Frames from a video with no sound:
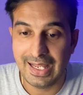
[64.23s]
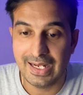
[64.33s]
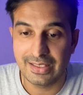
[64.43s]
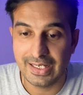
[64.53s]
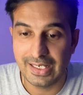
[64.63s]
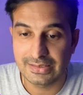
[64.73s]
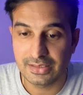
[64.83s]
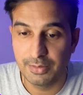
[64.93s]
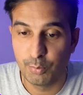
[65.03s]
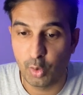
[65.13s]
act as
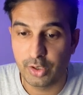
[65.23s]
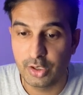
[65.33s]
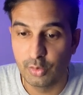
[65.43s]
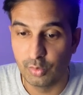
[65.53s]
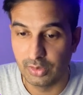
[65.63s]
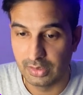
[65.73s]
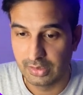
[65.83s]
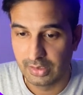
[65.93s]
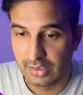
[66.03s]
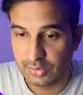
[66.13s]
a module.
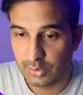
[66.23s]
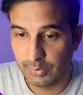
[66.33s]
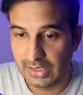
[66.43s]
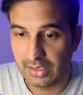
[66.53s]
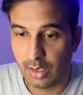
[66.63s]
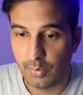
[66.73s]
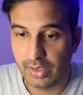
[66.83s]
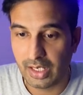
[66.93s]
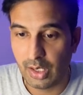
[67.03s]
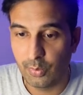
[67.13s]
So we'll cover
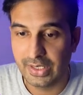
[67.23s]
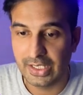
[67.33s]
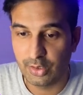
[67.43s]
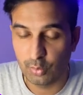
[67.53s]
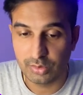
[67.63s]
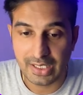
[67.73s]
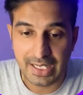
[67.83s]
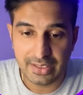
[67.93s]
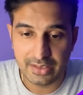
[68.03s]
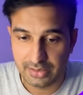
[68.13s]
how we can do
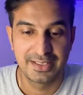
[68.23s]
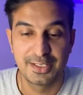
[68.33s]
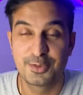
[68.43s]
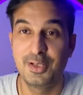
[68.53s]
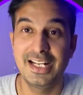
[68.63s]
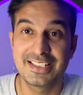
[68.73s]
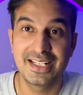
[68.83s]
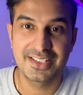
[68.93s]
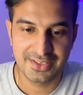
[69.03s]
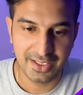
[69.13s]
that. So let's
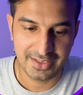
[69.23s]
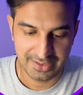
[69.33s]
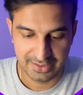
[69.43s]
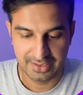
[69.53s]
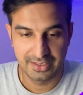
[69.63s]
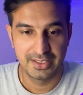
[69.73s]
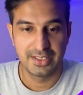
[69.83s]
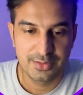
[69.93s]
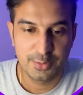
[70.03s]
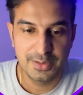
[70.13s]
get started.
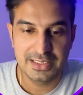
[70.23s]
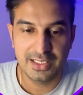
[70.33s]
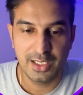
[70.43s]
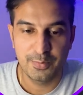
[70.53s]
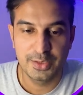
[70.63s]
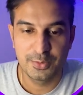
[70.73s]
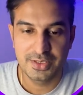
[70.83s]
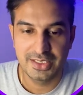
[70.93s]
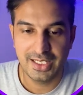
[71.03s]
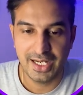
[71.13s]
So we'll start with
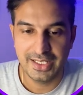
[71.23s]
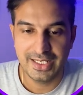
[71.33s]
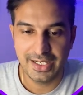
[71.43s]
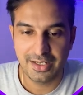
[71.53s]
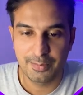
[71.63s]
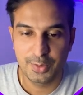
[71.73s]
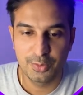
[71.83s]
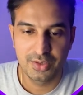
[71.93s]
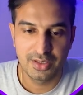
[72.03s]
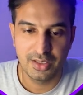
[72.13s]
using the ID
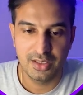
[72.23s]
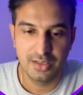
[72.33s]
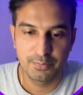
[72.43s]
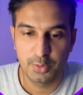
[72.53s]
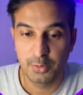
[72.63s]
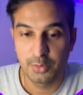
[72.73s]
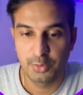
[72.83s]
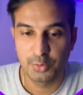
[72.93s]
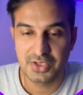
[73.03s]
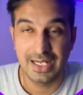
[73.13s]
attribute, you know,
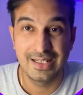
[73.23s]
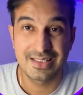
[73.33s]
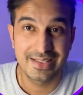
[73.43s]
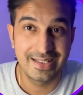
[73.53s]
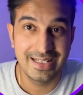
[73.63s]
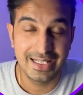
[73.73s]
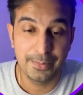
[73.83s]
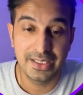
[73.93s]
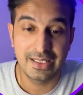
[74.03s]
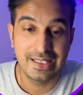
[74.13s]
to style a single
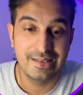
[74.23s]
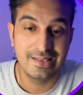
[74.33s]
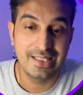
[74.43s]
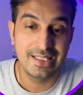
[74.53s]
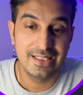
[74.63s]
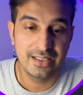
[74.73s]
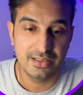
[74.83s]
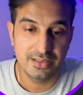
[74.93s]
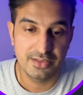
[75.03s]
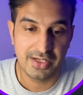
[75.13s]
element in the
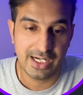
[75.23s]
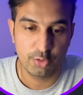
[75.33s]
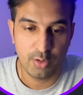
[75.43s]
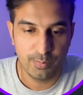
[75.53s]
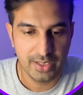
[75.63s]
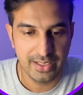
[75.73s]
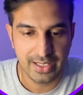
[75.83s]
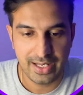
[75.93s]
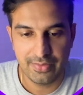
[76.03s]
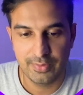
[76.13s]
React component.
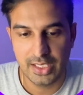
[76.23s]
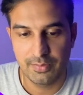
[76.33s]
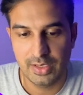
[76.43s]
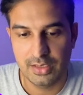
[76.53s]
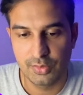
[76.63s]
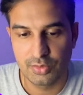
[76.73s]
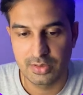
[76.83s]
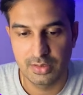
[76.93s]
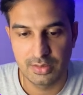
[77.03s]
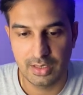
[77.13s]
And then we'll use
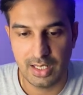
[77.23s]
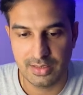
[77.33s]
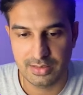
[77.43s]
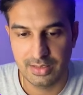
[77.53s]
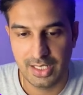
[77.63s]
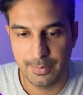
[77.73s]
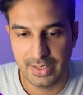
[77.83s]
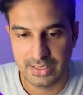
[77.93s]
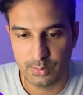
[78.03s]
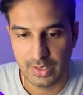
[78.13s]
the class name
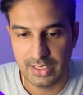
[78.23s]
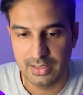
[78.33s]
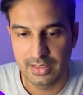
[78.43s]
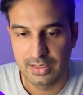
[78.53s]
as well